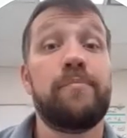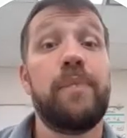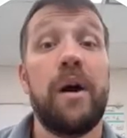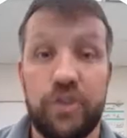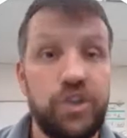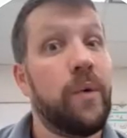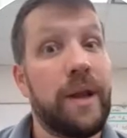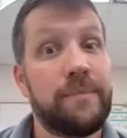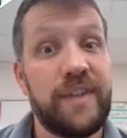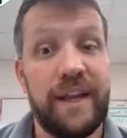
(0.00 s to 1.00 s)
But you know what
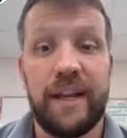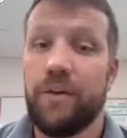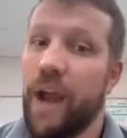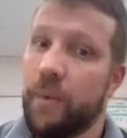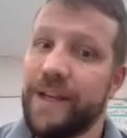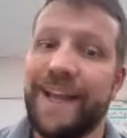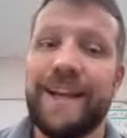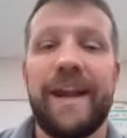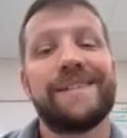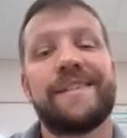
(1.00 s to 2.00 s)
I'm saying here, right? We're taking
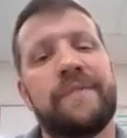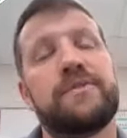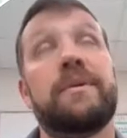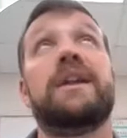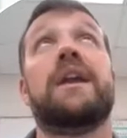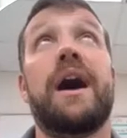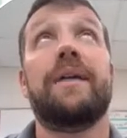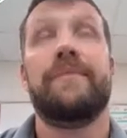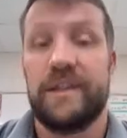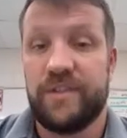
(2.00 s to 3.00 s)
it at a safe speed,
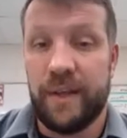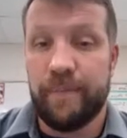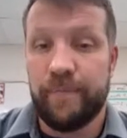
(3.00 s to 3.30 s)
obviously.